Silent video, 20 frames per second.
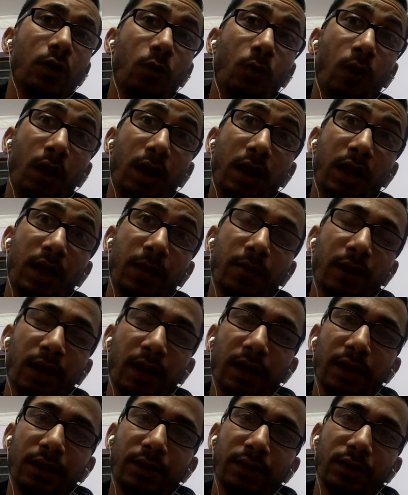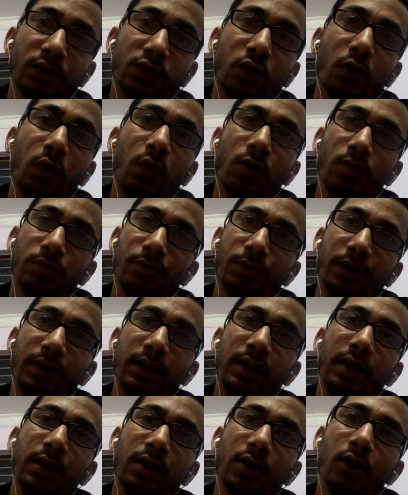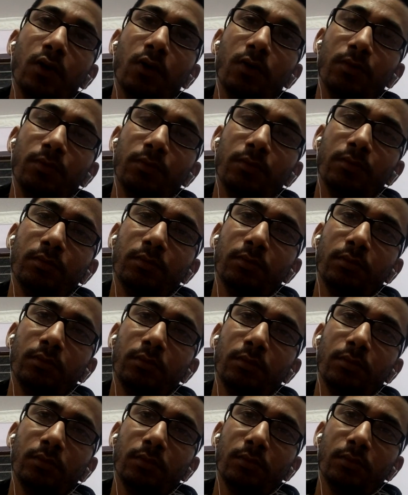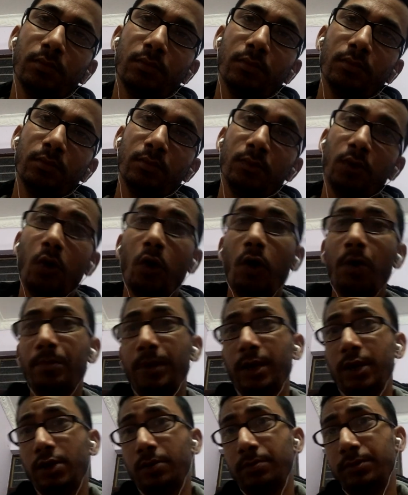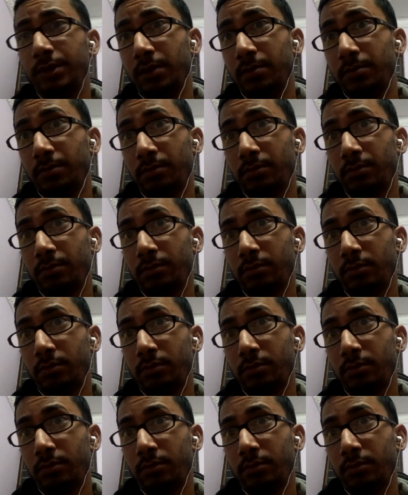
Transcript: Whatever I saw till now, how many of them